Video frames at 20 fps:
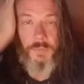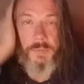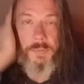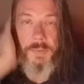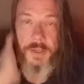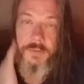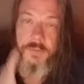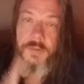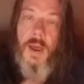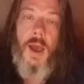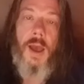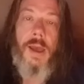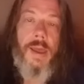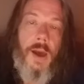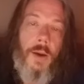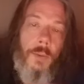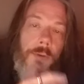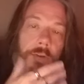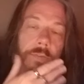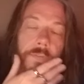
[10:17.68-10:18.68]
because I
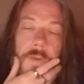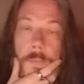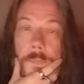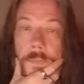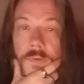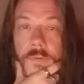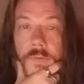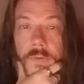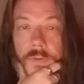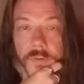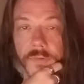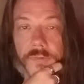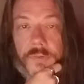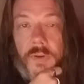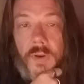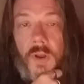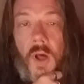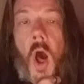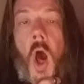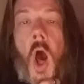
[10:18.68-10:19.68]
always felt misunderstood
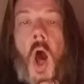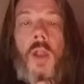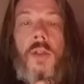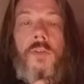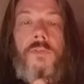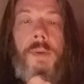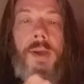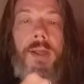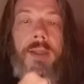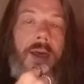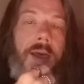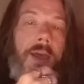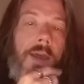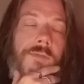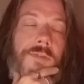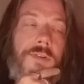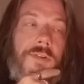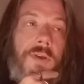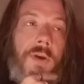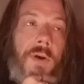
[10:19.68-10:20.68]
all of my life.
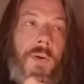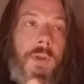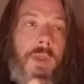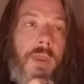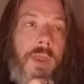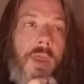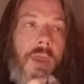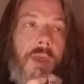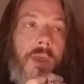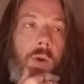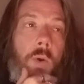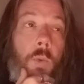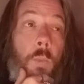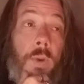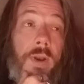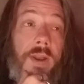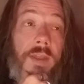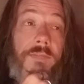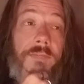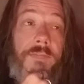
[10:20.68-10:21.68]
So
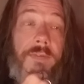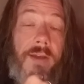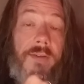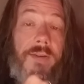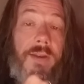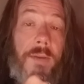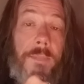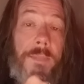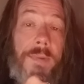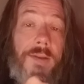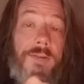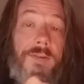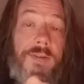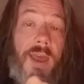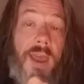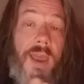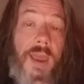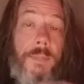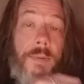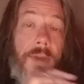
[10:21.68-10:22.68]
when I found out my
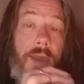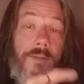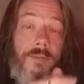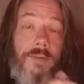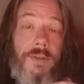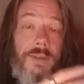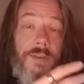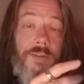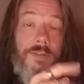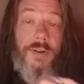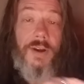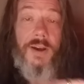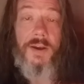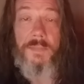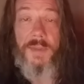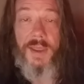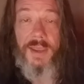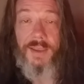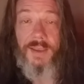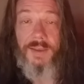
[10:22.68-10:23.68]
type, everything started
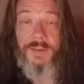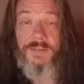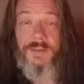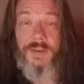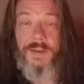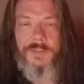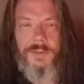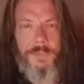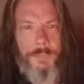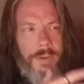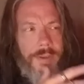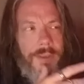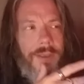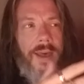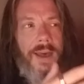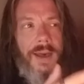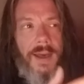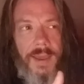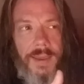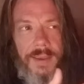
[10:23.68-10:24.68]
making sense. I'm like,
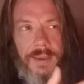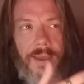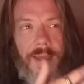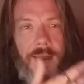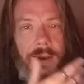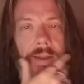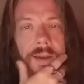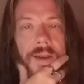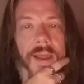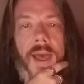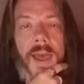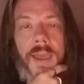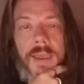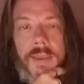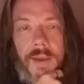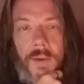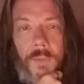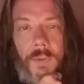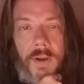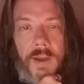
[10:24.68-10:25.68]
I get it. I
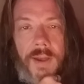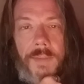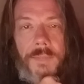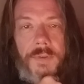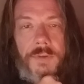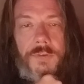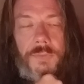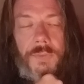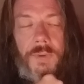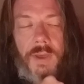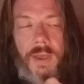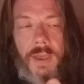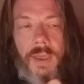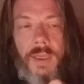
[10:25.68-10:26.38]
get why I'm this way.